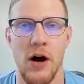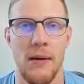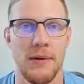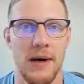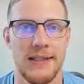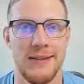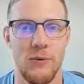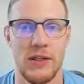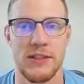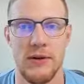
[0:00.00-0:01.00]
optimizing
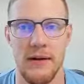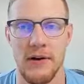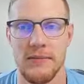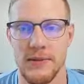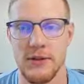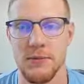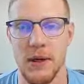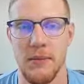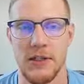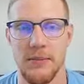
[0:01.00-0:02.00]
whatsoever. So it's
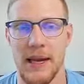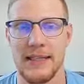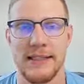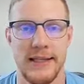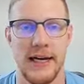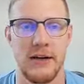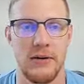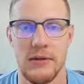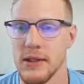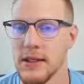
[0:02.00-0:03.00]
pretty much a basic
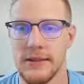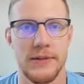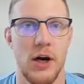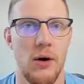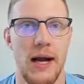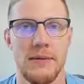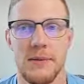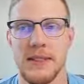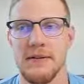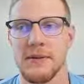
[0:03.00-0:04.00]
title, no item
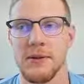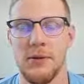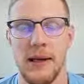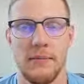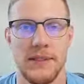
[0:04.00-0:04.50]
specifics between